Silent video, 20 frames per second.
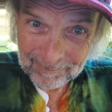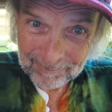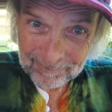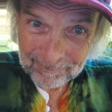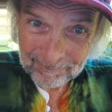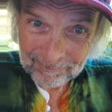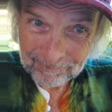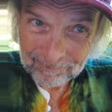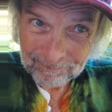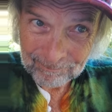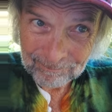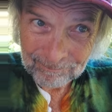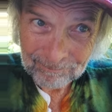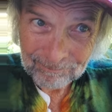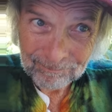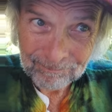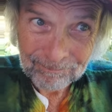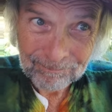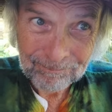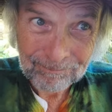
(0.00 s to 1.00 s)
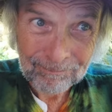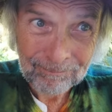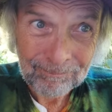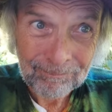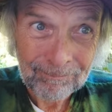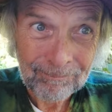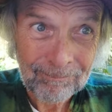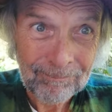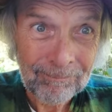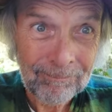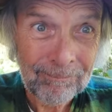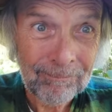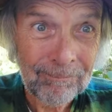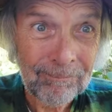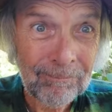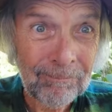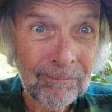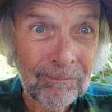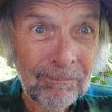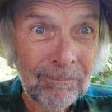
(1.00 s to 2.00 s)

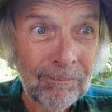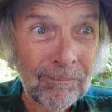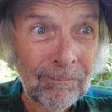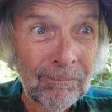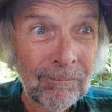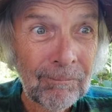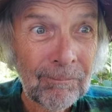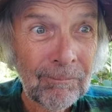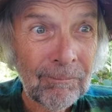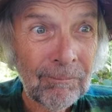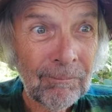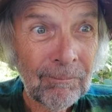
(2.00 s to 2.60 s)
Nobody speaks.